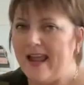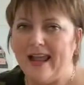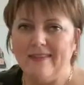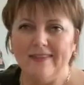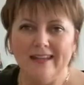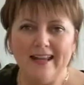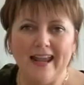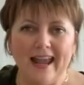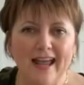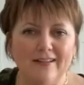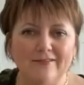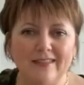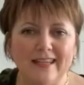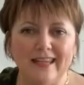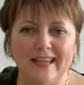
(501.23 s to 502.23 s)
And then I
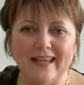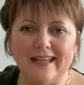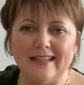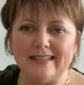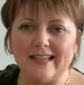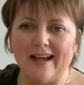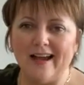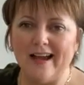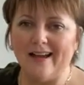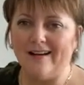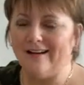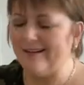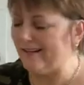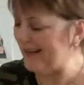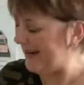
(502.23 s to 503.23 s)
have these, hi
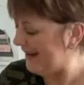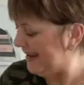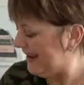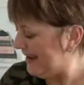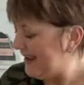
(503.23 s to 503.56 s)
Arlie,